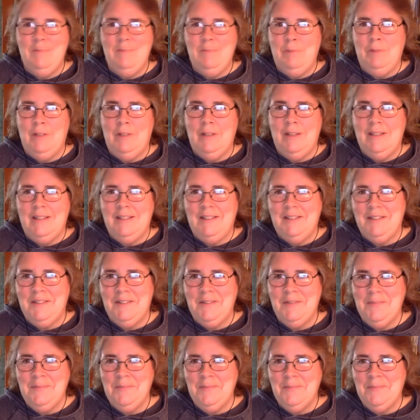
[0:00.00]

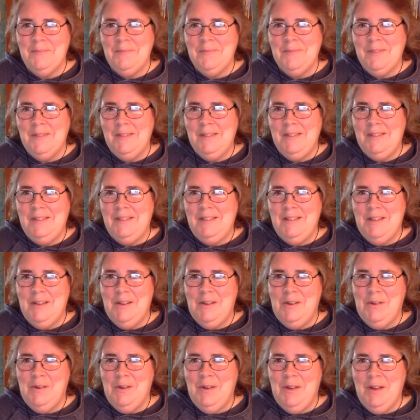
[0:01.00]
plus.
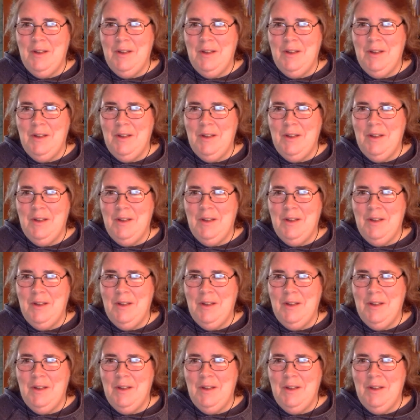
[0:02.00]
So